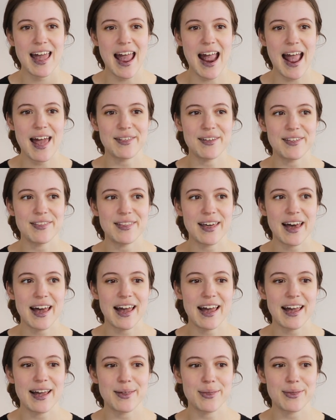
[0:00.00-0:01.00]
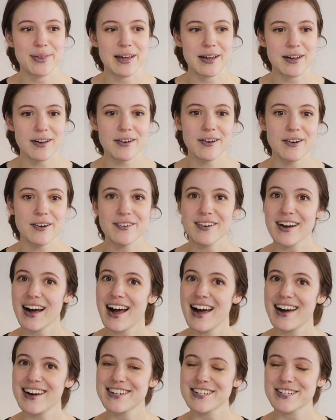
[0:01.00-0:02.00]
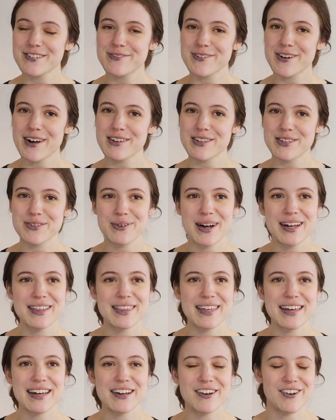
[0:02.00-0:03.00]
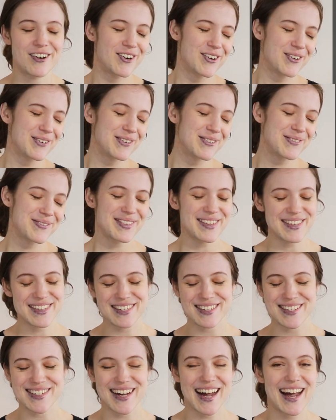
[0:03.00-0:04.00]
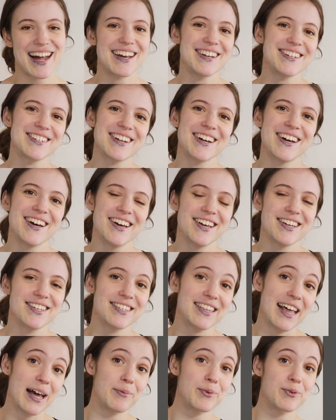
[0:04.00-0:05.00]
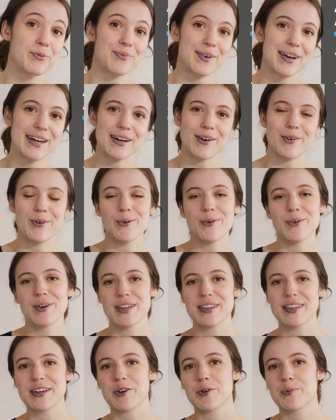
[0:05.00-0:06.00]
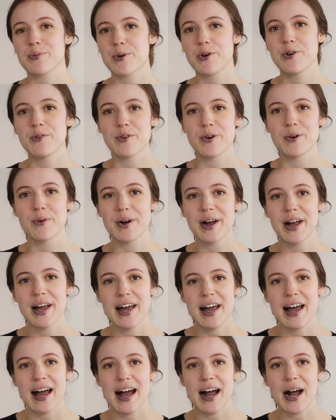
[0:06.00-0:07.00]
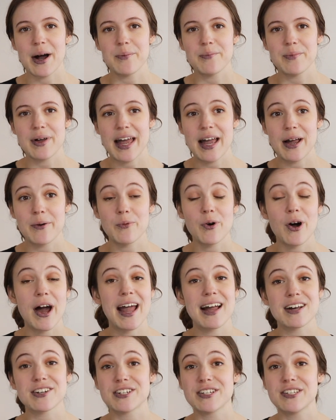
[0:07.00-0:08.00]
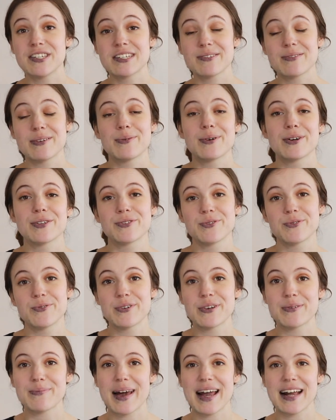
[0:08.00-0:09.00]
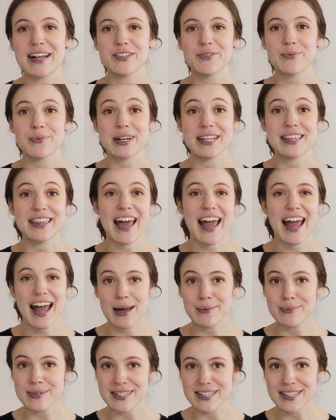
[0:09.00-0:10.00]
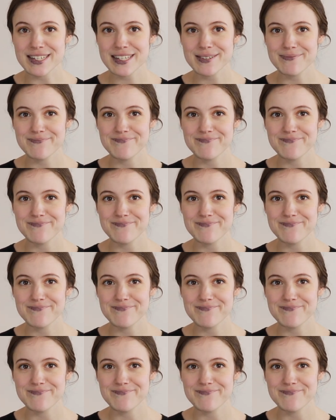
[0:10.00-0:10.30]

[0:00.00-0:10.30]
and then they think, oh, I just forgot this one thing, or oh, this has changed. So they would recall their approval um, and what actions do we want to automate when that happens.